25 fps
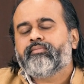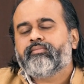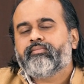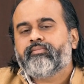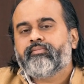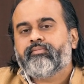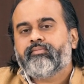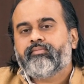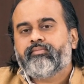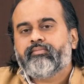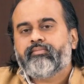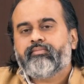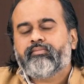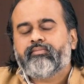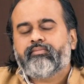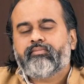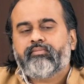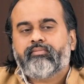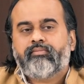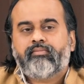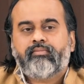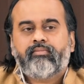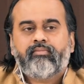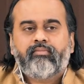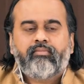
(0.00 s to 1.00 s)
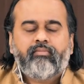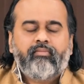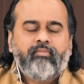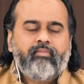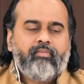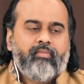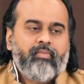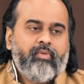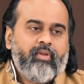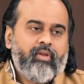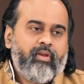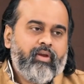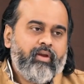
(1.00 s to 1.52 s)

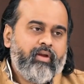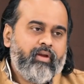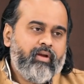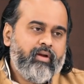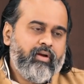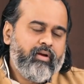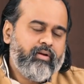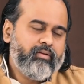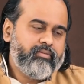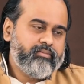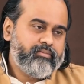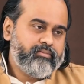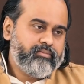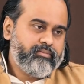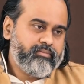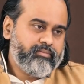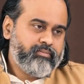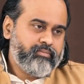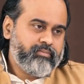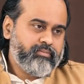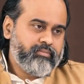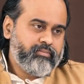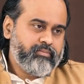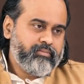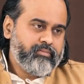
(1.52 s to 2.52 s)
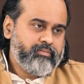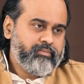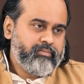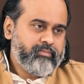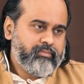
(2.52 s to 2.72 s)
Nobody speaks.